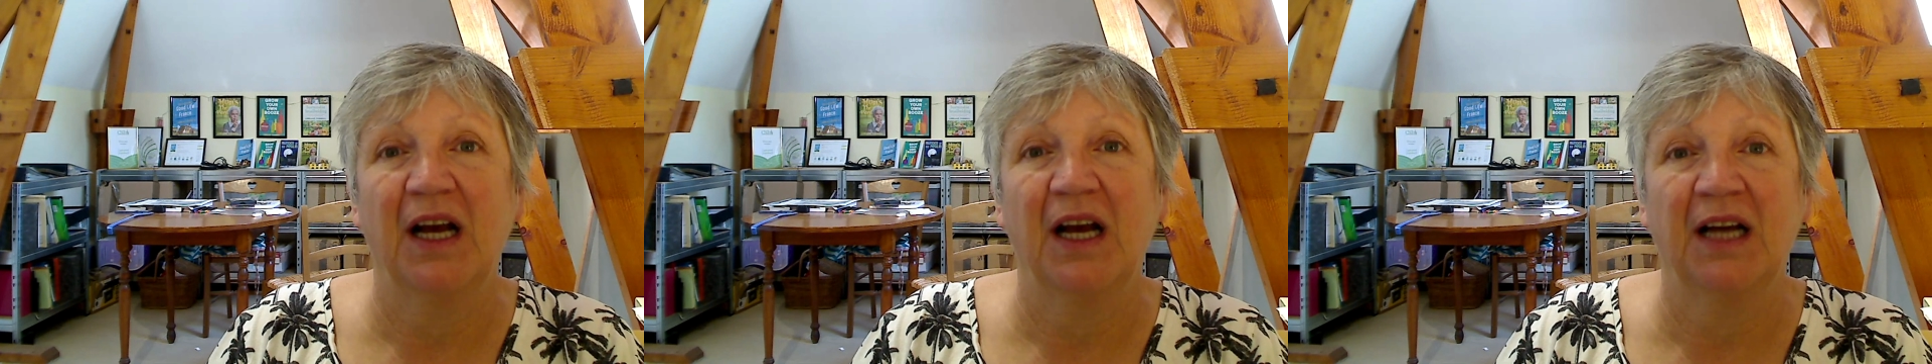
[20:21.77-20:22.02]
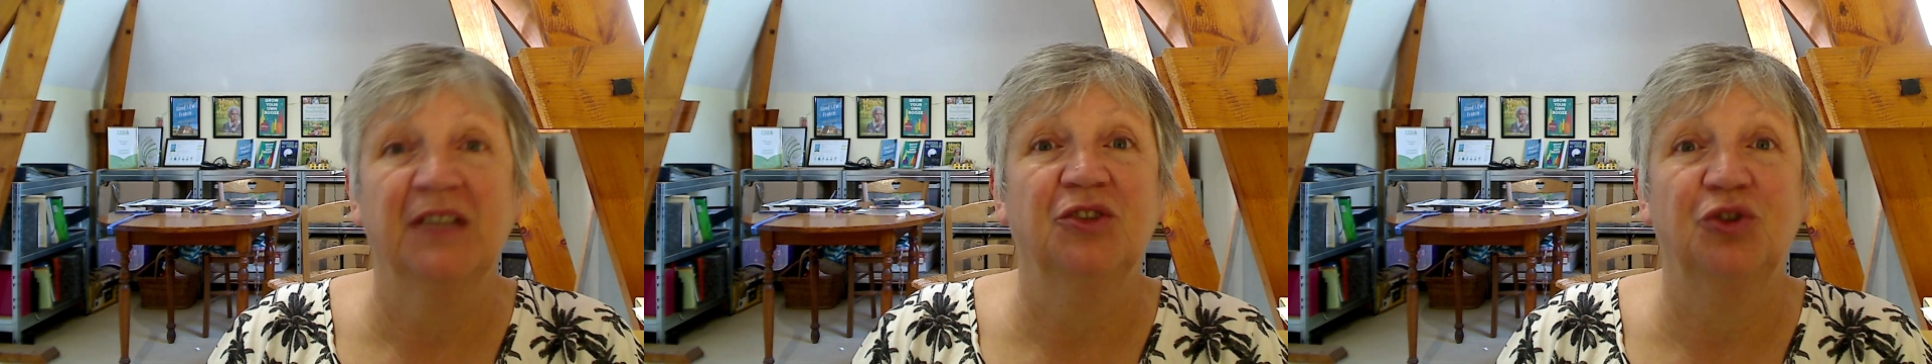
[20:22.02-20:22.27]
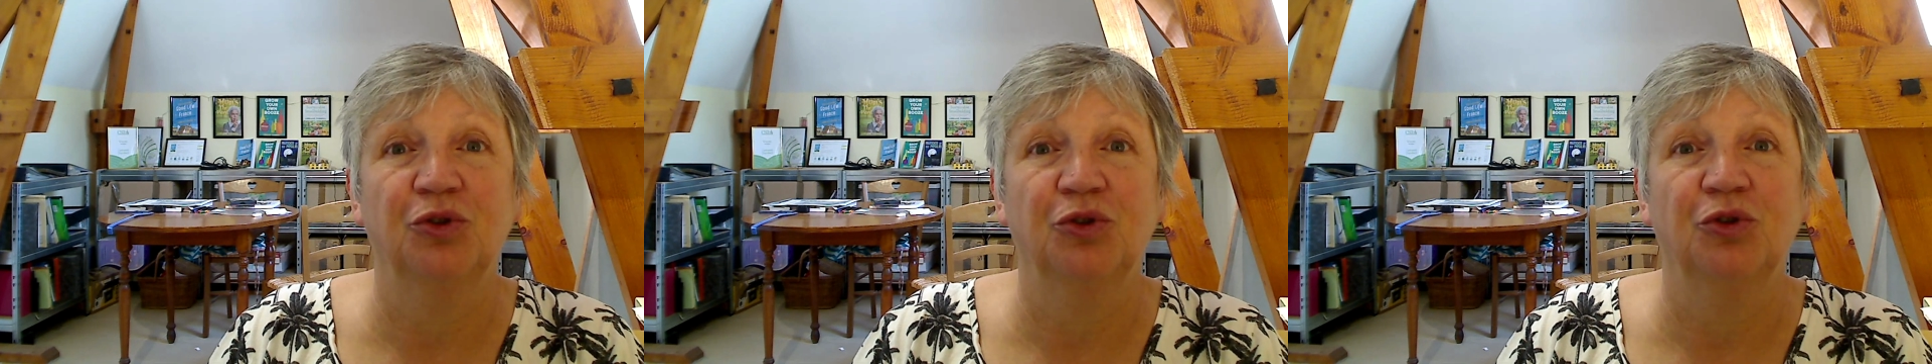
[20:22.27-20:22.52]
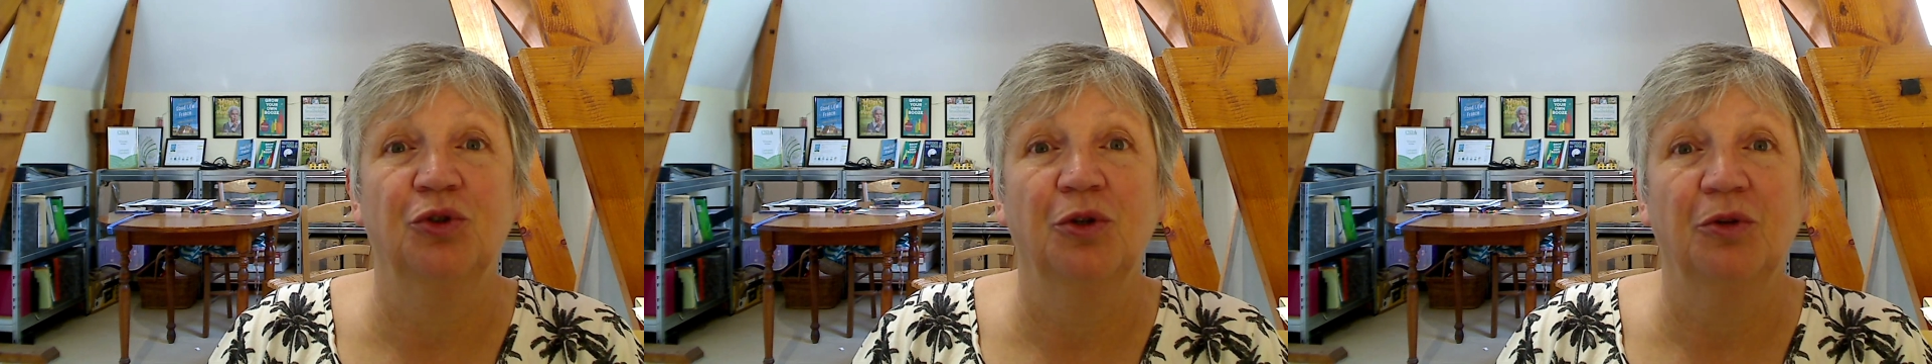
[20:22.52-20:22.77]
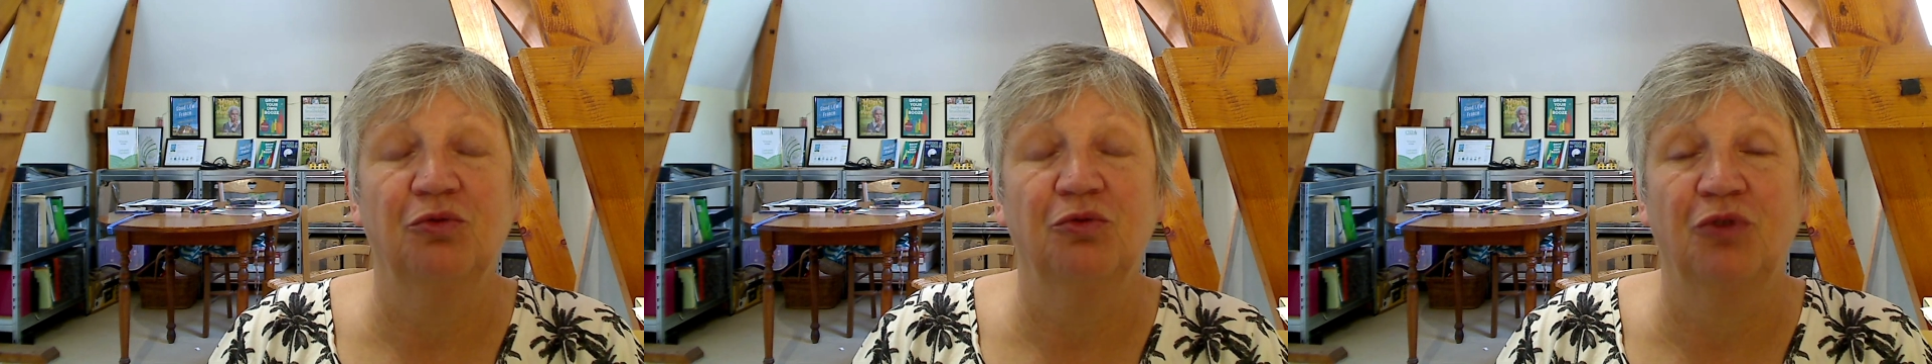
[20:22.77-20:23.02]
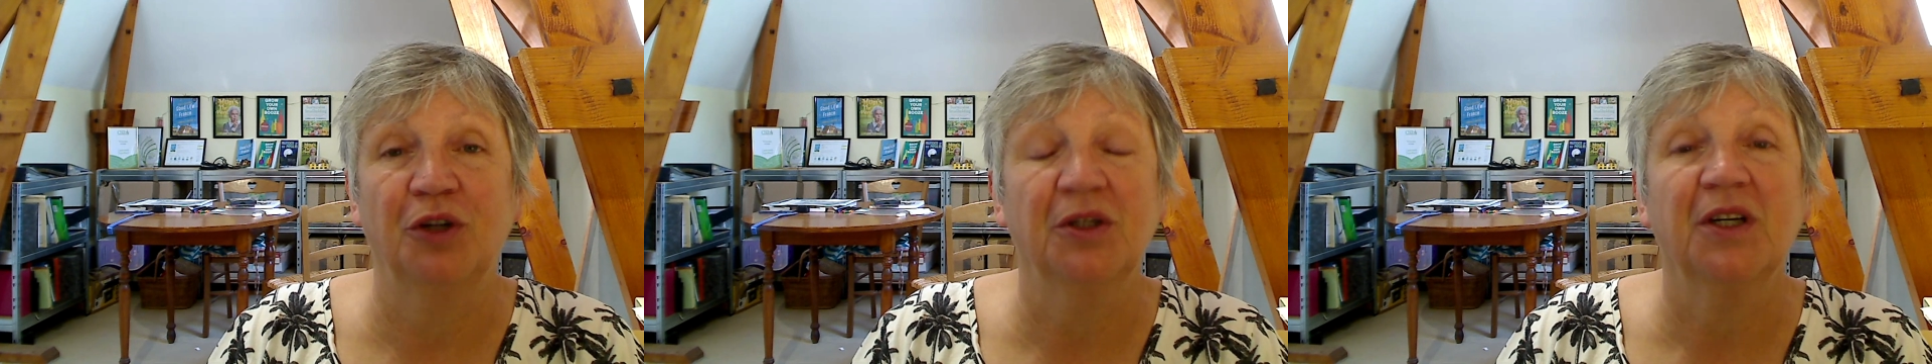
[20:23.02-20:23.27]
and to
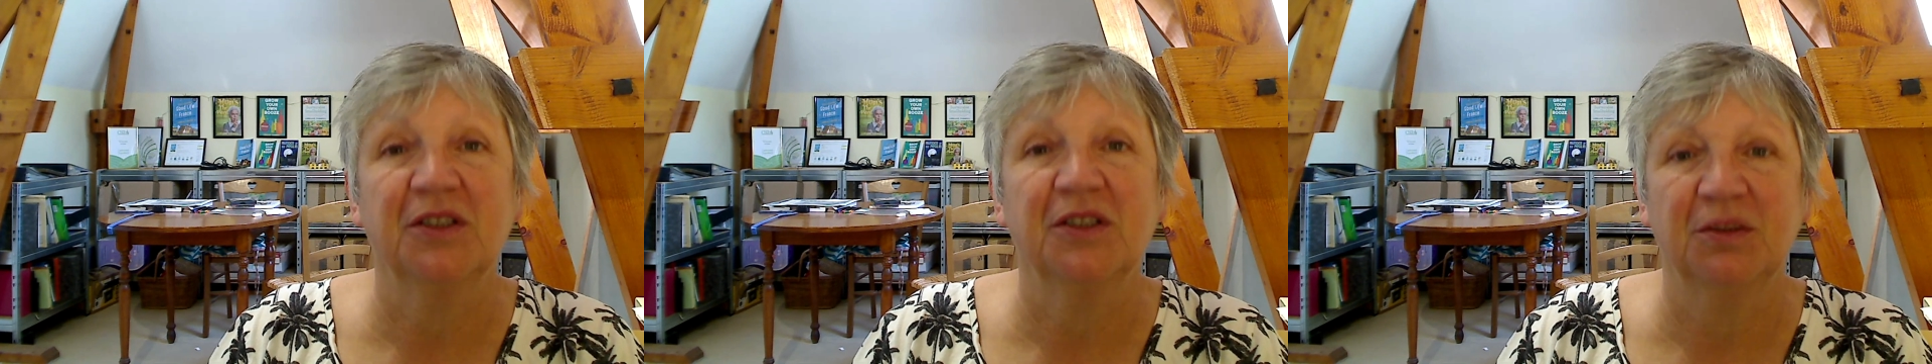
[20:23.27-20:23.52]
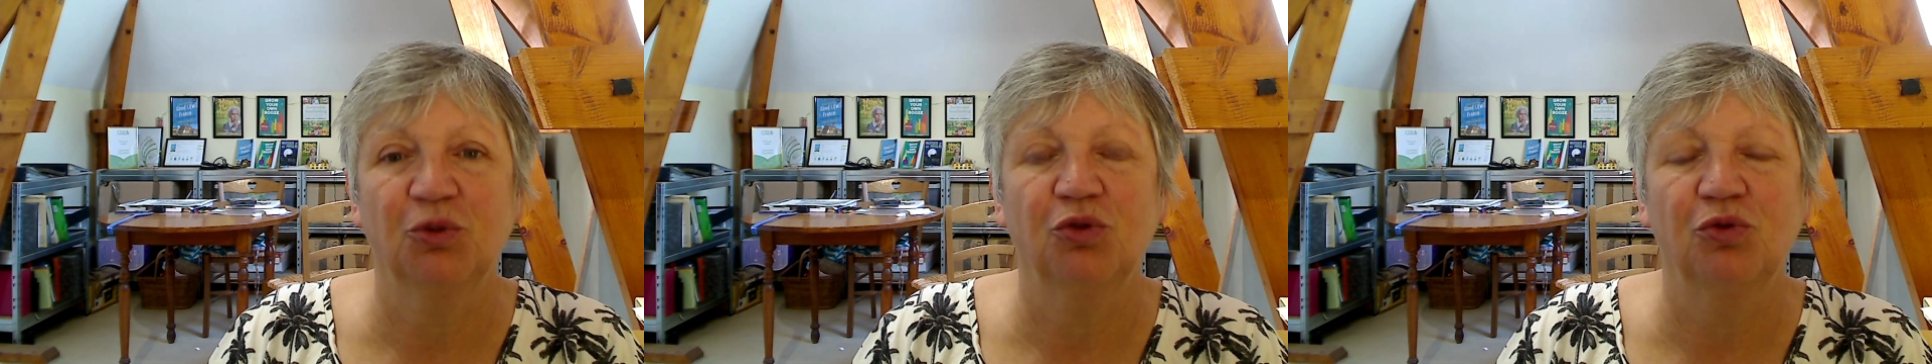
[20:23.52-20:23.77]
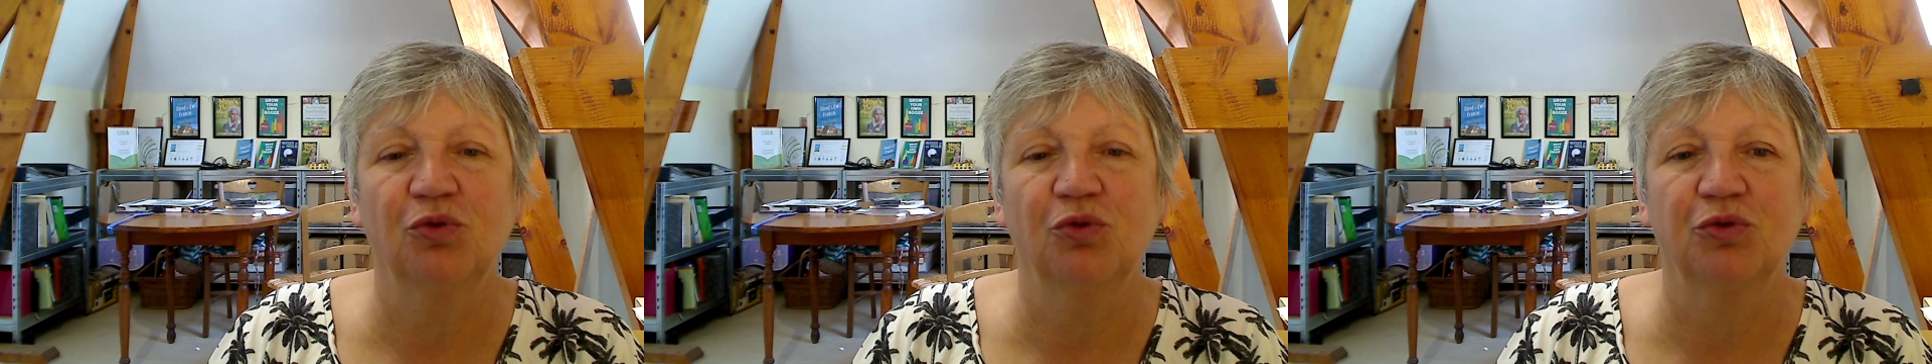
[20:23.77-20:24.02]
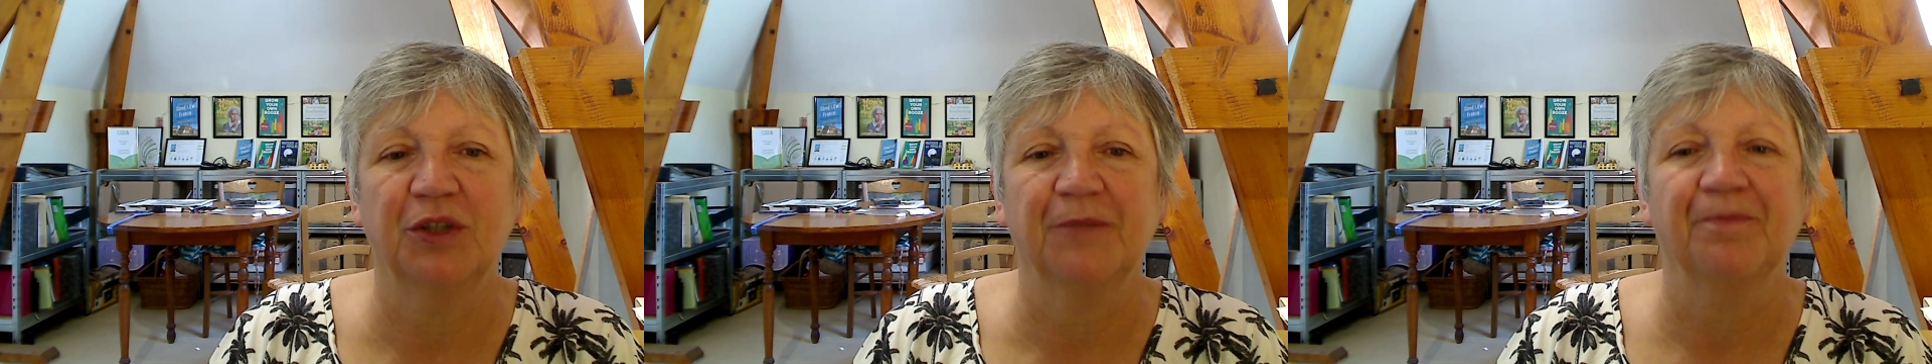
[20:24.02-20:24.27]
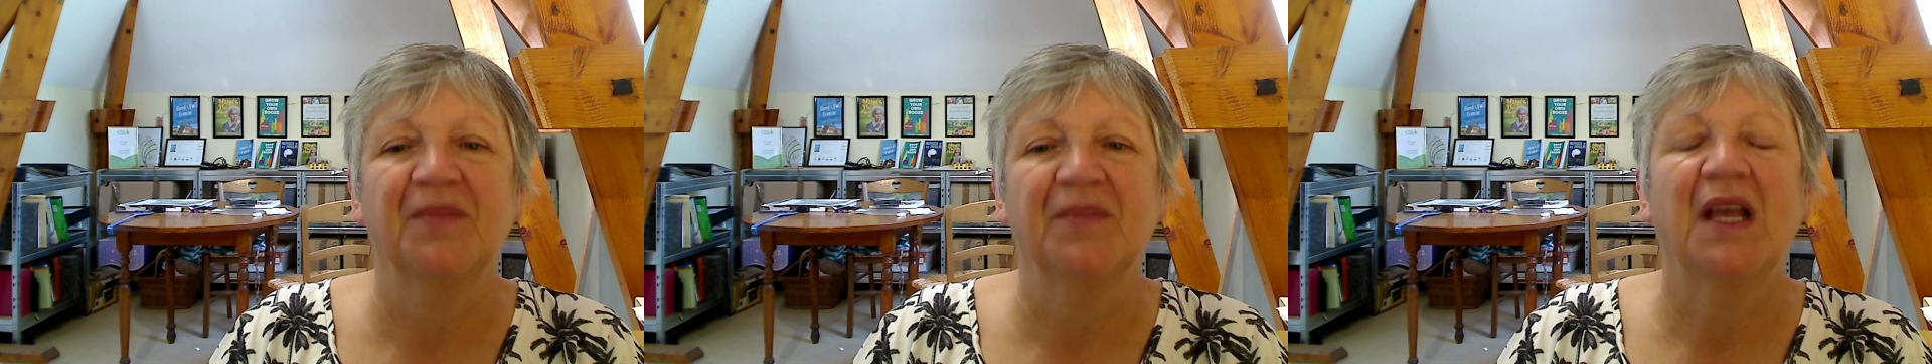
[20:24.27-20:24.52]
run a small holding.